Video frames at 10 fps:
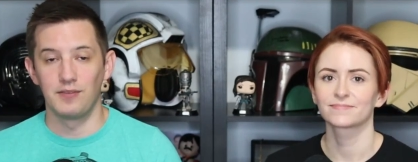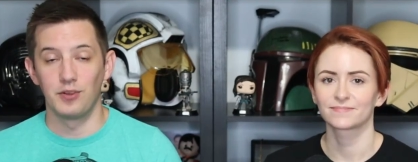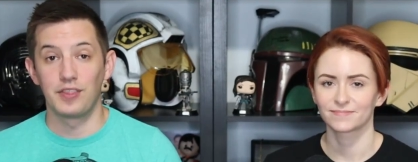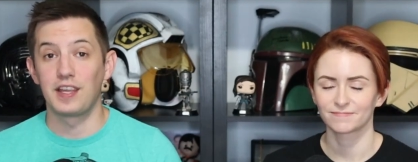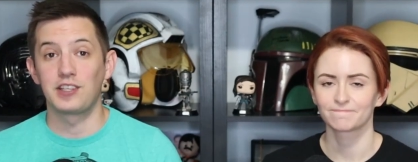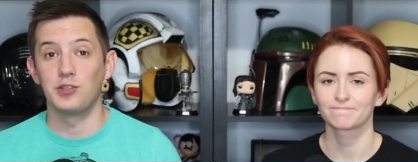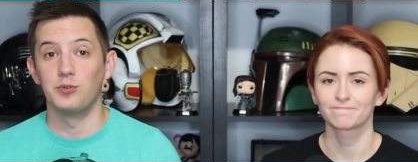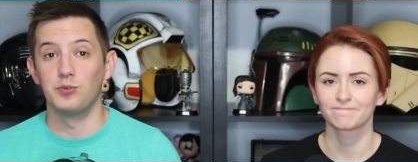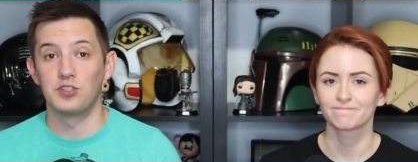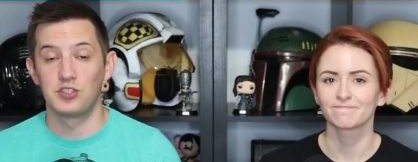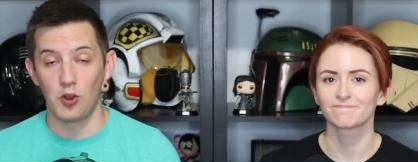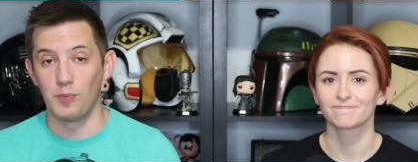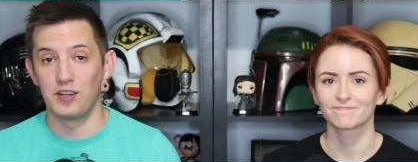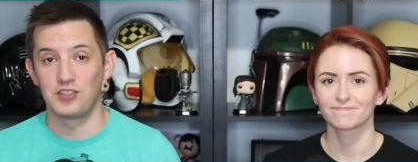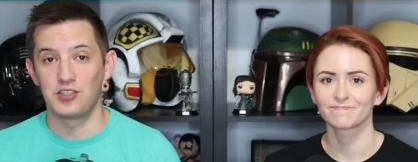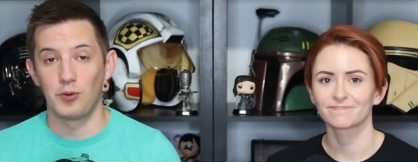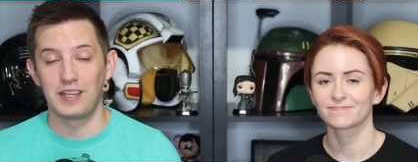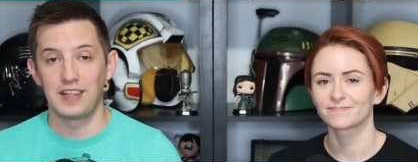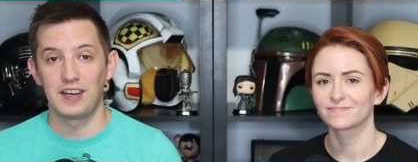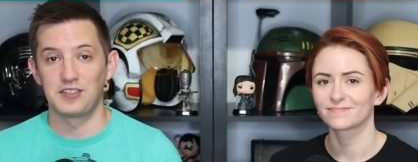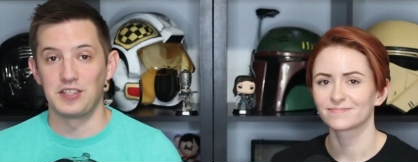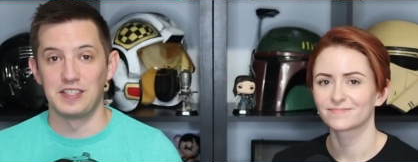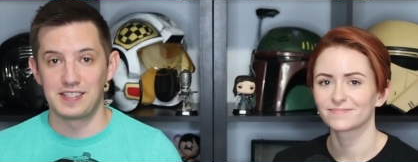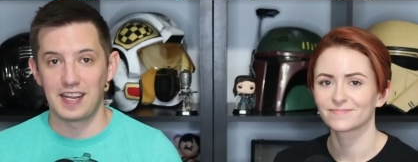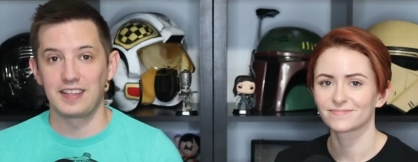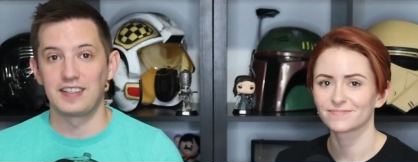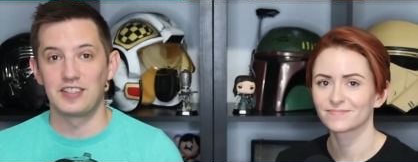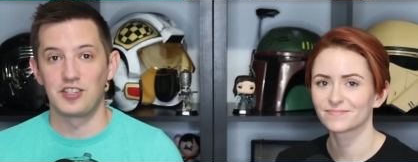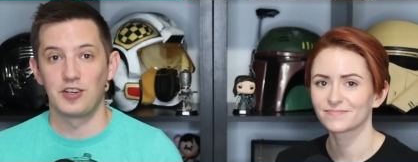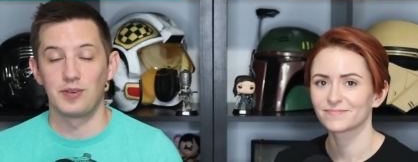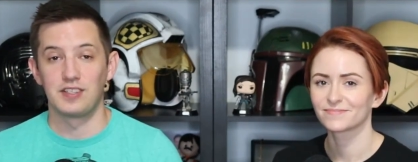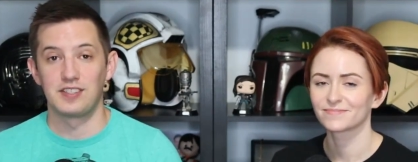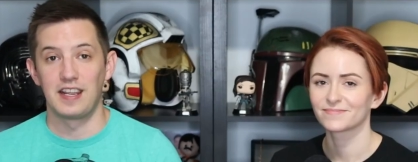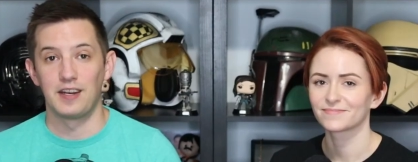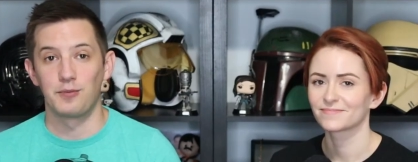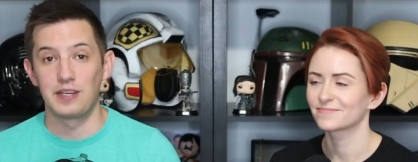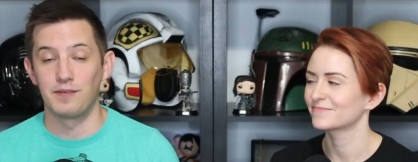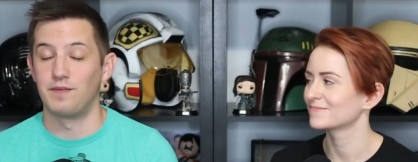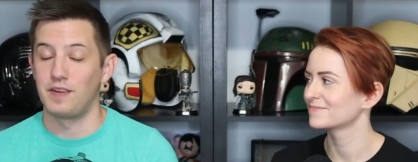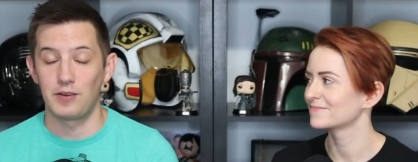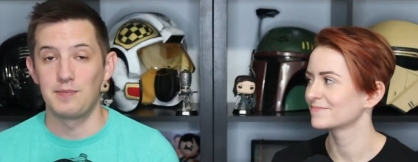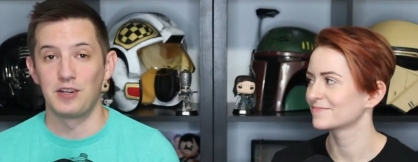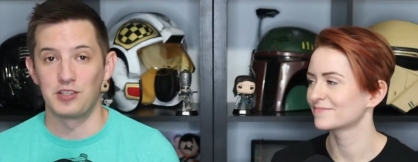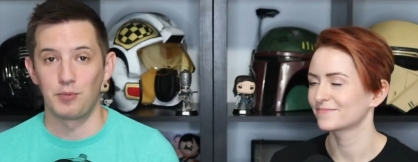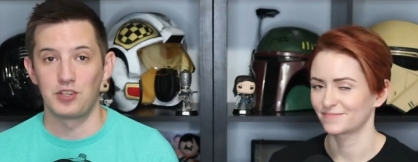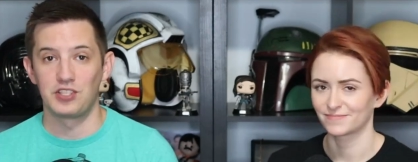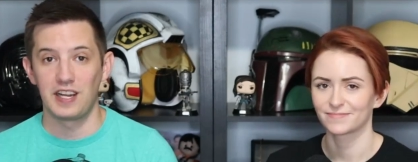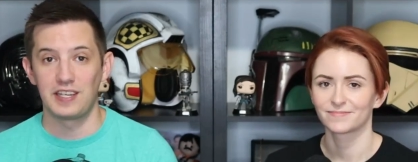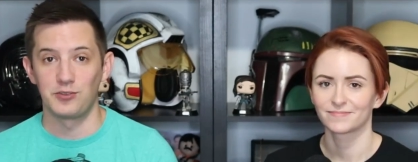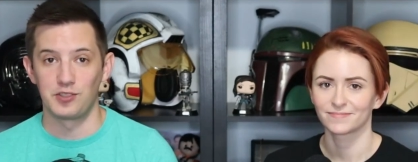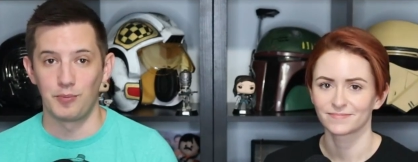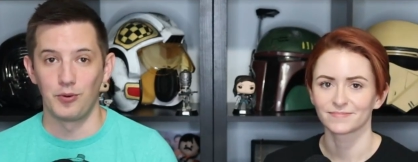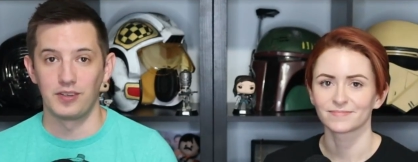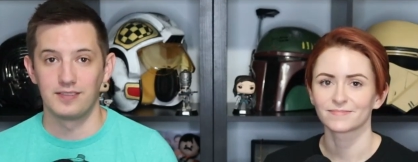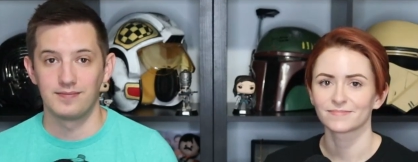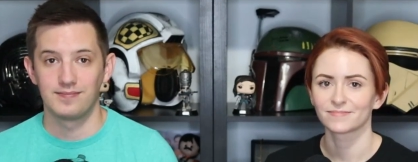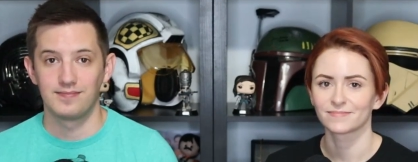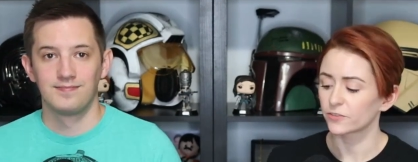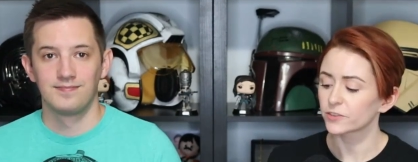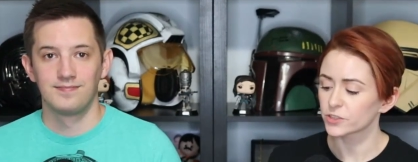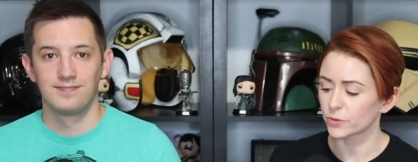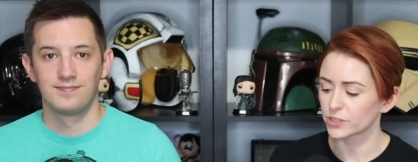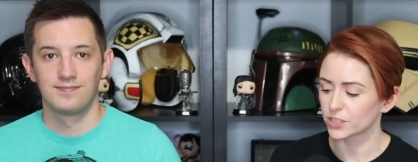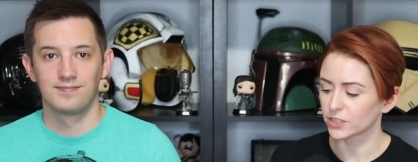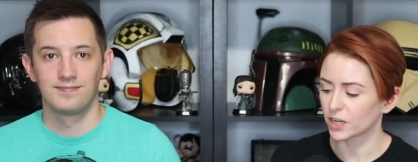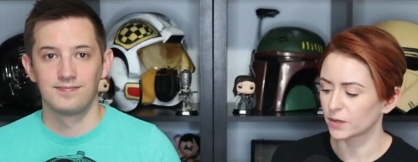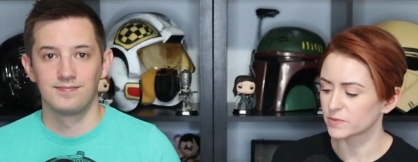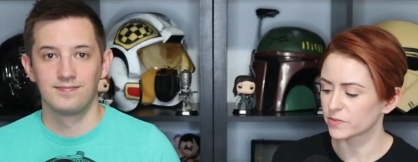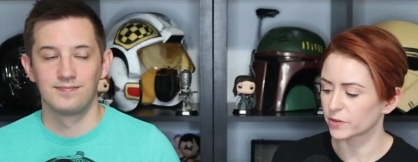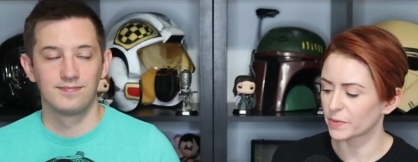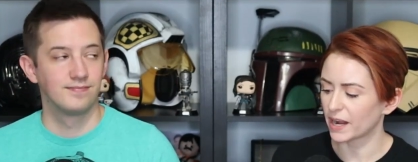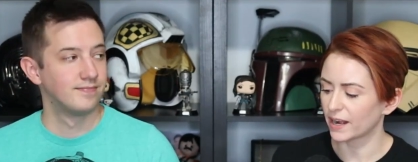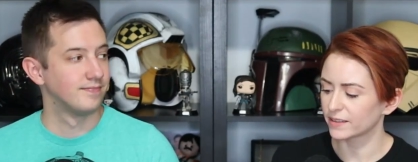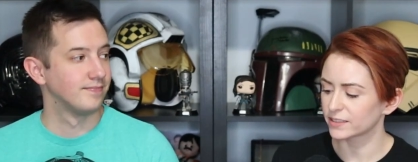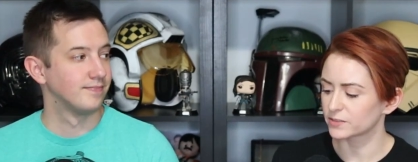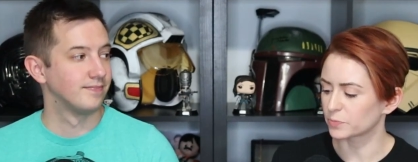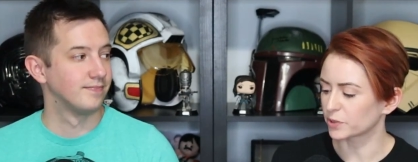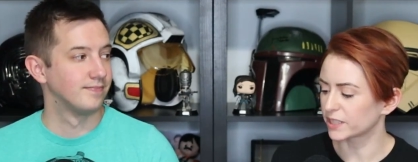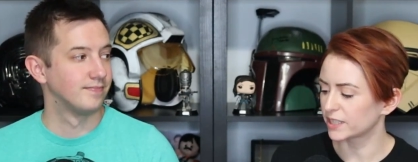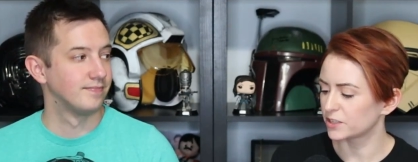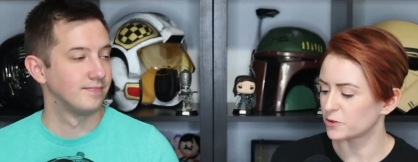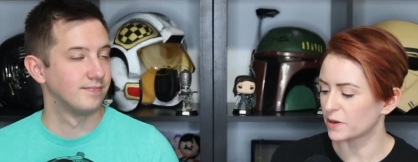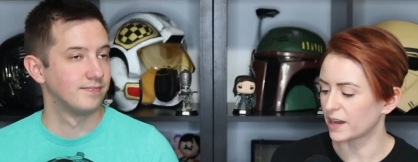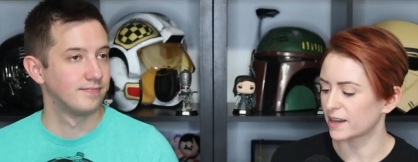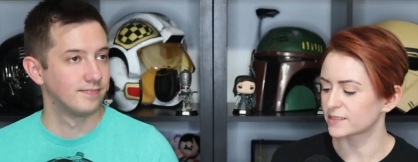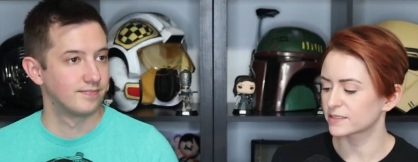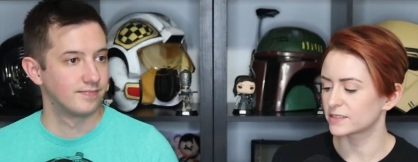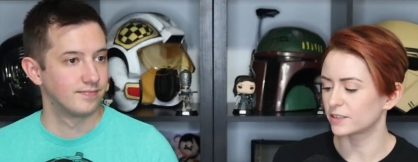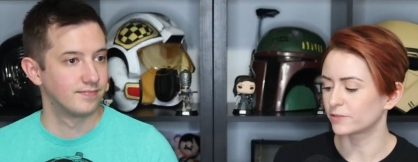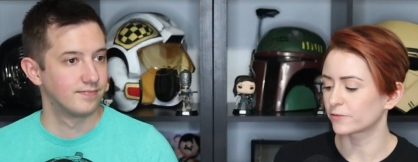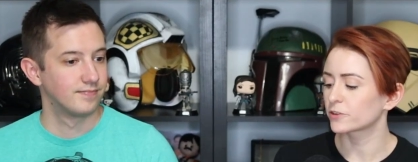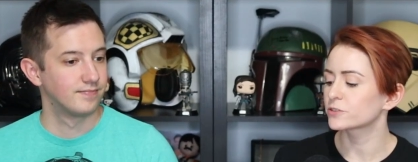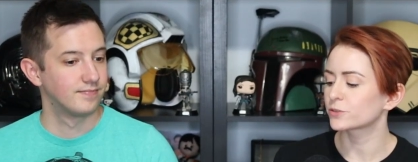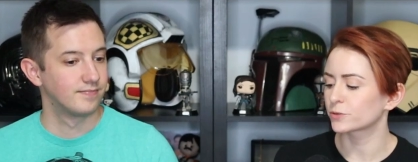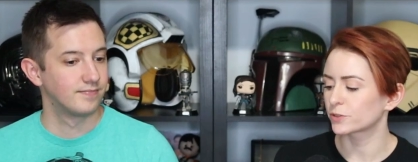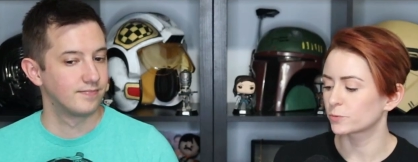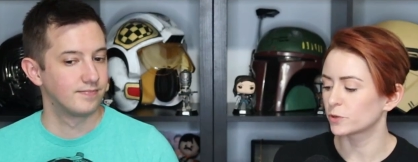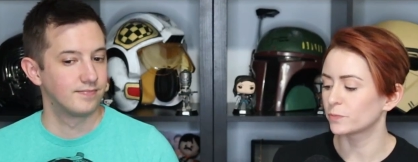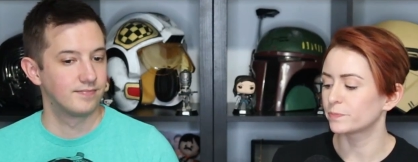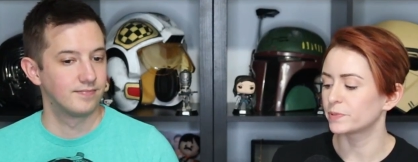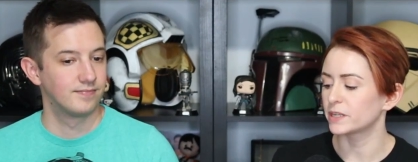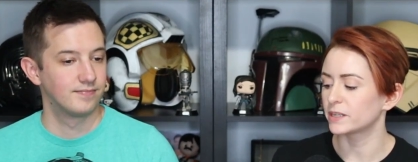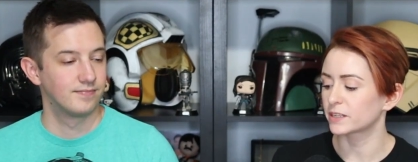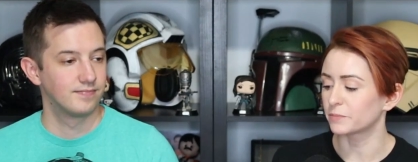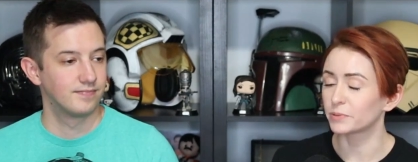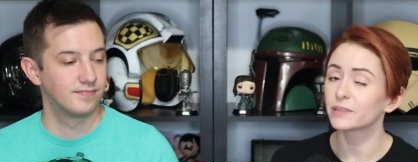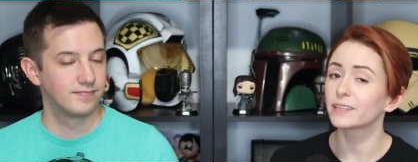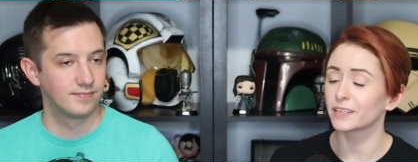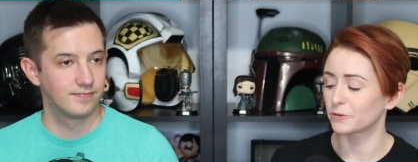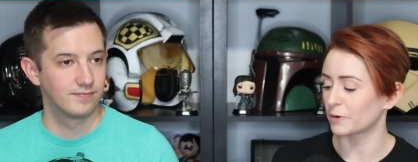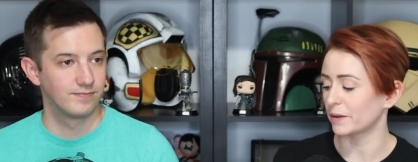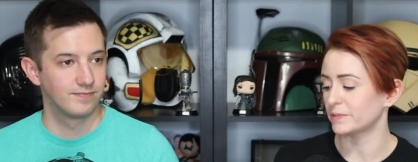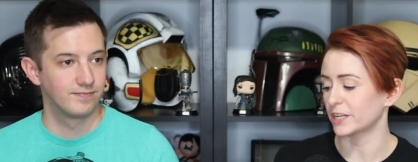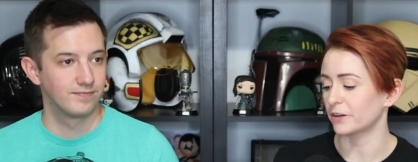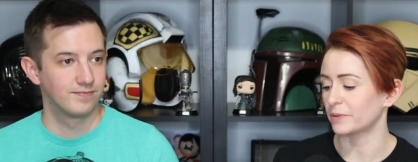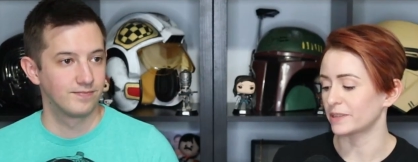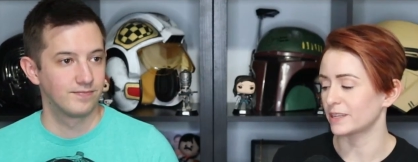Speaker 1: level. Thank you so much, Joey. That is insanely generous, and we very much appreciate your support.
Speaker 2: Our first question comes from Alex Brennan, who asks if the First Order will be completely wiped out by